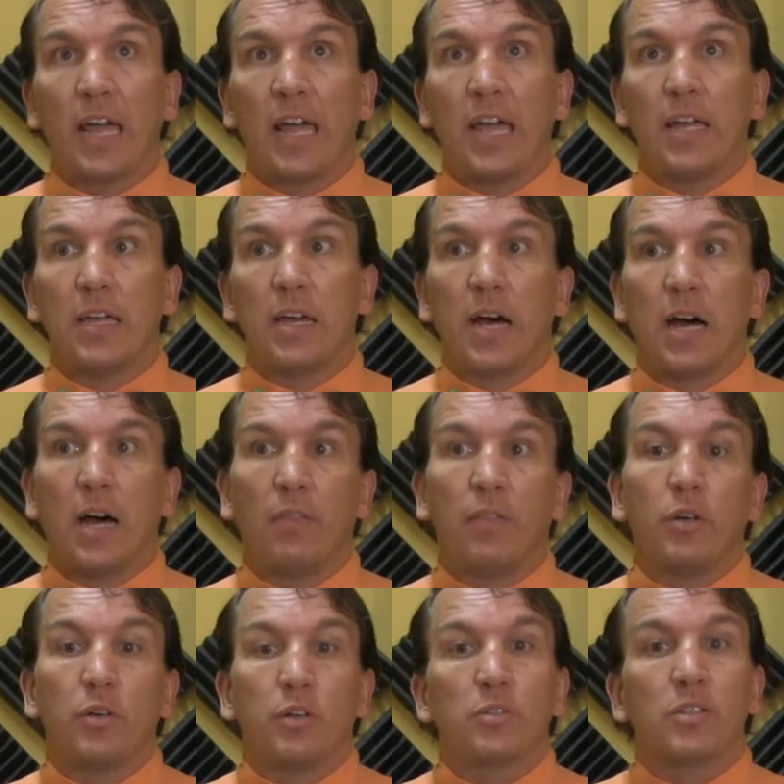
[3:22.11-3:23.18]
at
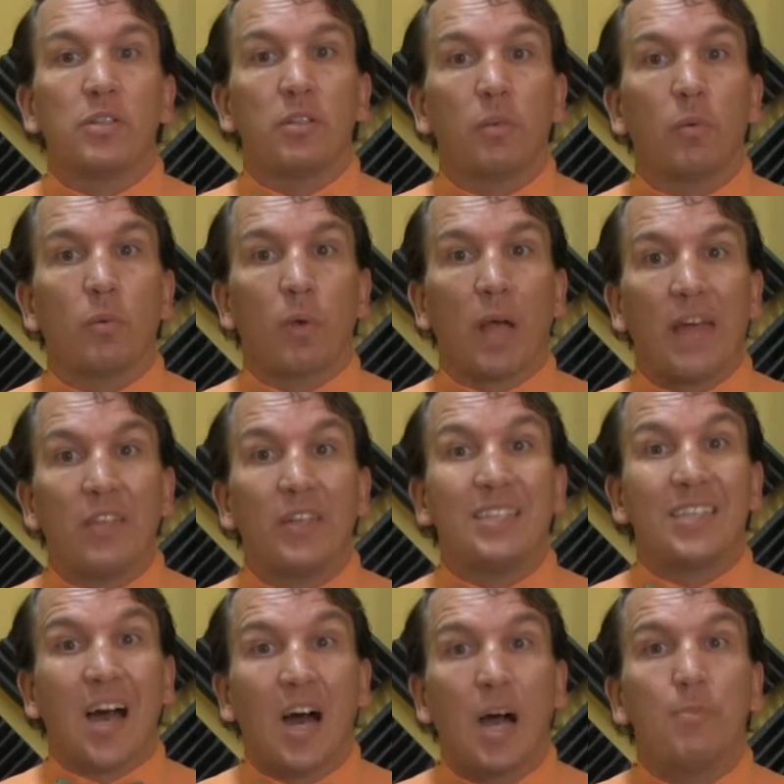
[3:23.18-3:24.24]
the
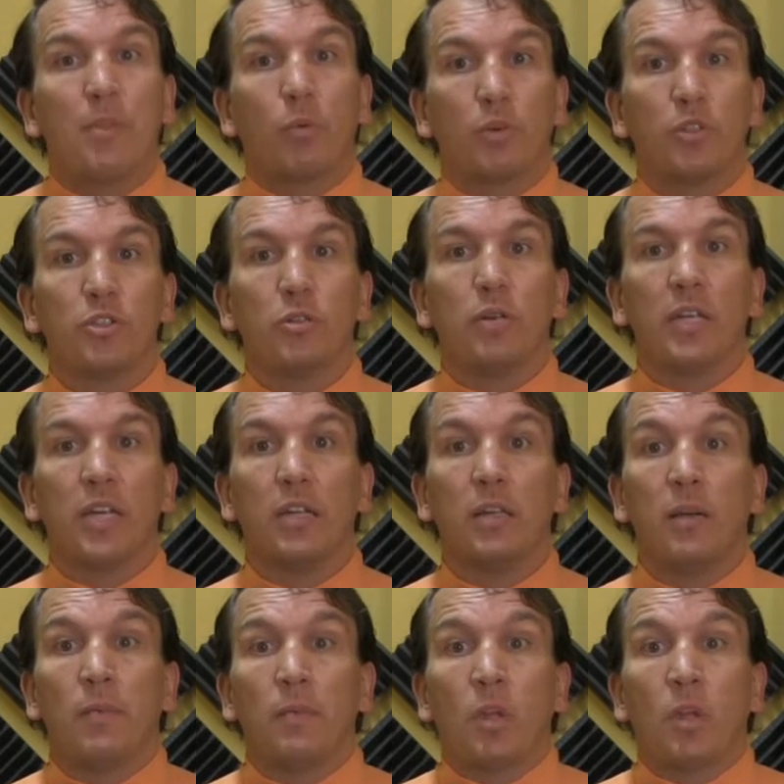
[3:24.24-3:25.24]
time that we're doing it,